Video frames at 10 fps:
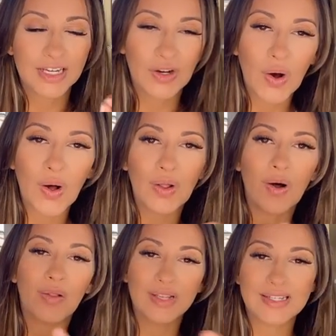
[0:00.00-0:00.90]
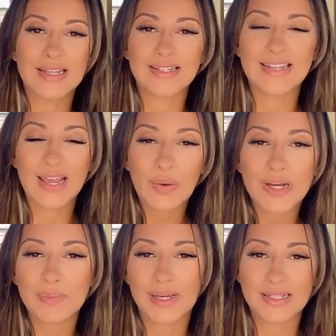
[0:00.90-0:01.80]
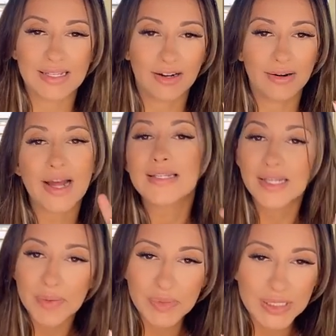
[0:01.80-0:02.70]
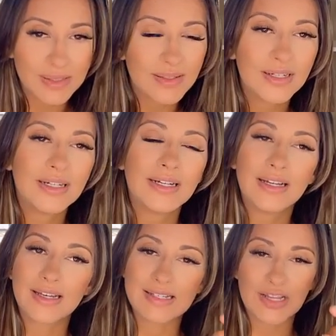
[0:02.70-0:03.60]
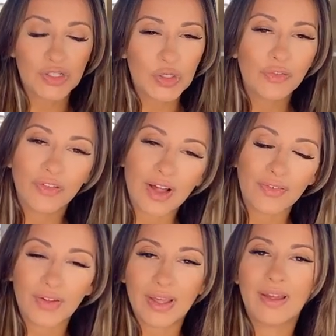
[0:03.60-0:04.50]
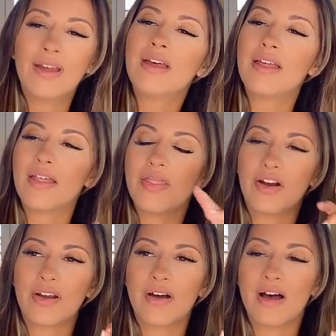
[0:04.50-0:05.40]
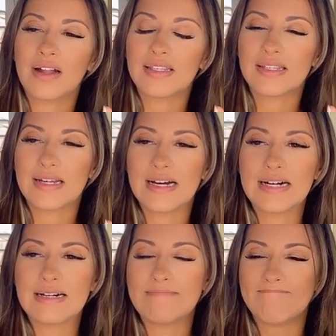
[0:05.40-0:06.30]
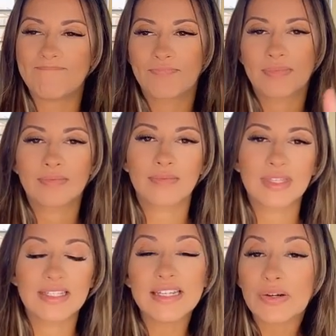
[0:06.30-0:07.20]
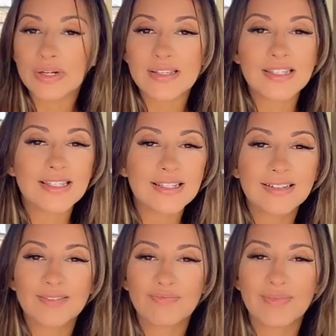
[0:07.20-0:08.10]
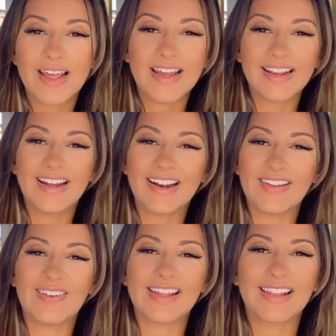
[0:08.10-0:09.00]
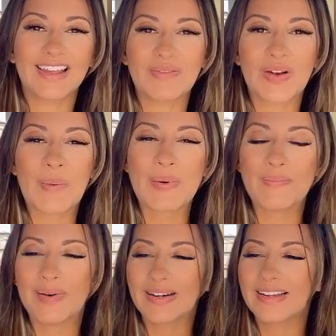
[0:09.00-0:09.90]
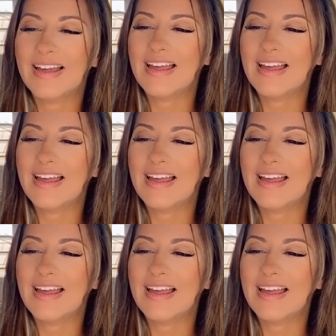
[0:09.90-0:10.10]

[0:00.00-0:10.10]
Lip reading: call all these things takeaways, because they're not tips, because that's too fluffy. They're not secrets, you know what I mean? Like, I'm an open book.